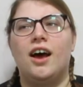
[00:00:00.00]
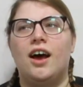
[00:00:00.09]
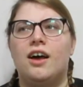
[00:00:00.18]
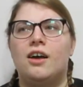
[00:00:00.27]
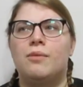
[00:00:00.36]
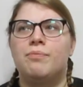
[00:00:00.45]

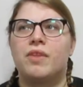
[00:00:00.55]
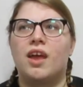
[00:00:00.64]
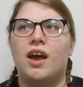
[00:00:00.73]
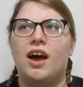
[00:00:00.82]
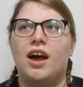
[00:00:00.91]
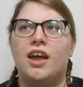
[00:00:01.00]

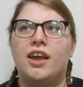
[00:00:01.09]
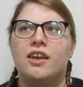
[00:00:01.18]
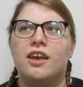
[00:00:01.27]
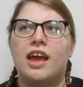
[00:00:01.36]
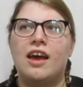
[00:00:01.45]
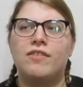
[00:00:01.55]

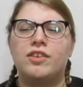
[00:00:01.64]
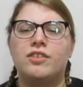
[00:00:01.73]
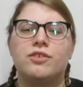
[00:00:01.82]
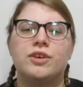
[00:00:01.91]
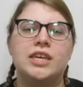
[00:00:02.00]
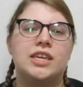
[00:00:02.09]
I have a
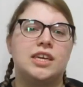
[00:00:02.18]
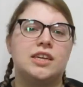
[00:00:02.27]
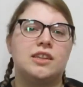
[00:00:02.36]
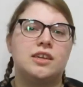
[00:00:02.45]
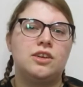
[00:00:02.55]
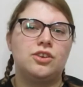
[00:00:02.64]
degree in
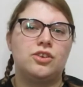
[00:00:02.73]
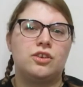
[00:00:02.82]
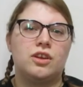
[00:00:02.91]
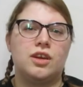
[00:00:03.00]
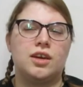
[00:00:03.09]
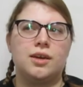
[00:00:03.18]
English,
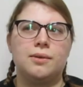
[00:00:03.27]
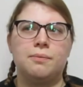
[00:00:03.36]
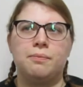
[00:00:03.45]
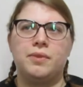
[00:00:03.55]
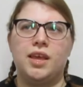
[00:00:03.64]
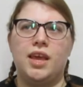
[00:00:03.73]

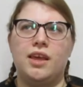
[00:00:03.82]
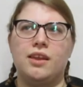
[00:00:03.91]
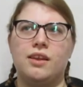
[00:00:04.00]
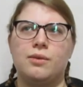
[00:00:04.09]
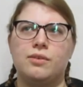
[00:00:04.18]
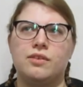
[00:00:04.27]
and
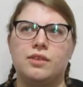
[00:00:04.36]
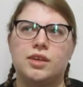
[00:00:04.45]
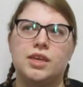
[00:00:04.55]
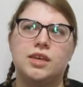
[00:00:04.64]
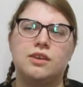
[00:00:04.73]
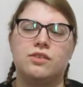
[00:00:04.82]
I was
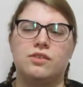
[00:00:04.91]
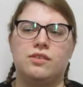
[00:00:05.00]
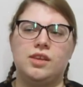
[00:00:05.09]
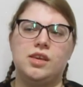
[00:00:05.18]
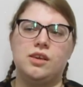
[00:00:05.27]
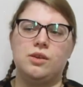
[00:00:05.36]
looking to
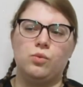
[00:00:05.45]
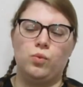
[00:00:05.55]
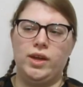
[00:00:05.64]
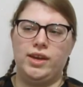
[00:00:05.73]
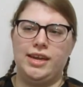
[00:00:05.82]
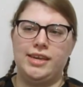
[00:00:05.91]
see
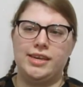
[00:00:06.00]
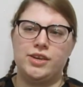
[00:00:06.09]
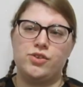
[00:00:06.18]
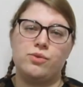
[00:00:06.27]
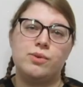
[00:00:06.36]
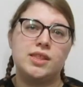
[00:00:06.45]
what I can
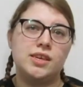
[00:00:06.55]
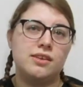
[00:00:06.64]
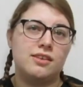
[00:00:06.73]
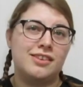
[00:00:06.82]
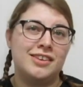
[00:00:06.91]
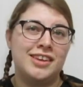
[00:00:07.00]
do with
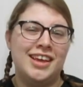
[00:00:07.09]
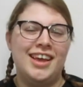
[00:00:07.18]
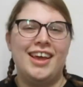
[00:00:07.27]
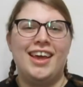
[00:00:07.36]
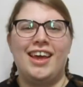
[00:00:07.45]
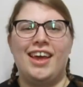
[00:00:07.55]
it.
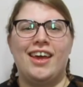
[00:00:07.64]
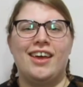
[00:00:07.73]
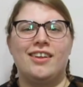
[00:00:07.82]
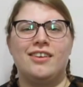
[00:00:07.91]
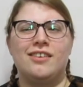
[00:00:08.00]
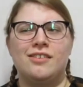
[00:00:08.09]

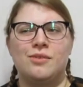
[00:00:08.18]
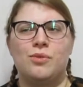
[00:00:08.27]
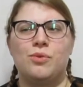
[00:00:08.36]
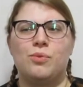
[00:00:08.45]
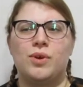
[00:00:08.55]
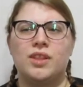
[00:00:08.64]
And
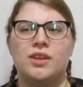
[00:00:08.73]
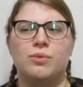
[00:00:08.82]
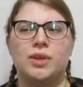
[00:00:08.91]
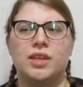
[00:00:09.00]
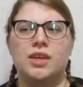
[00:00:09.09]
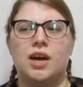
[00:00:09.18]
the one that
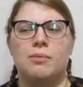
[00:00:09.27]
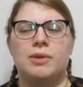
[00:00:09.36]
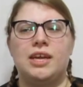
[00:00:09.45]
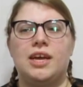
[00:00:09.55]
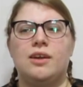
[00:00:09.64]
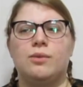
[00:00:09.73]
really caught my
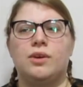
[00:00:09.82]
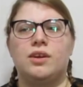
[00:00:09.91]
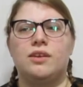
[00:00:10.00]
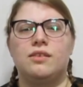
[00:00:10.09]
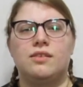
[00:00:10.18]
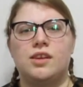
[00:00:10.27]
eye
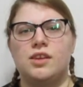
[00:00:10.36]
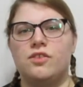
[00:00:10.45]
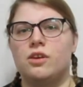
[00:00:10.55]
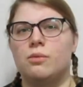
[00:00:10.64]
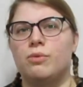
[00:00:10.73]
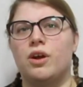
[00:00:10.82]
was
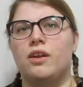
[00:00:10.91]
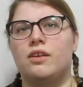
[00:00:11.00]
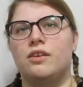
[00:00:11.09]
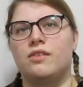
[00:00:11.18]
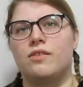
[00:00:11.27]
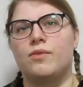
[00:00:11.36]
teaching abroad,
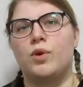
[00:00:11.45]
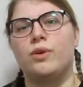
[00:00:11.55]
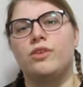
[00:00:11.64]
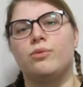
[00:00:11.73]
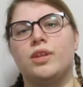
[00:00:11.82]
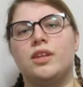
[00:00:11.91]
because I've
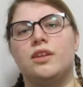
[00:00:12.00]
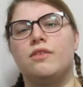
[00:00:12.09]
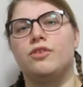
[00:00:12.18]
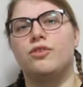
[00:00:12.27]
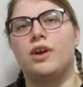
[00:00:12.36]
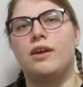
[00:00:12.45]
always really
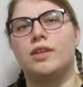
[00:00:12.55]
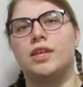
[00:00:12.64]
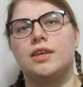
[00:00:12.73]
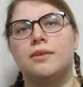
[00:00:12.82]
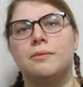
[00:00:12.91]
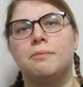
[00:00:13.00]
loved traveling.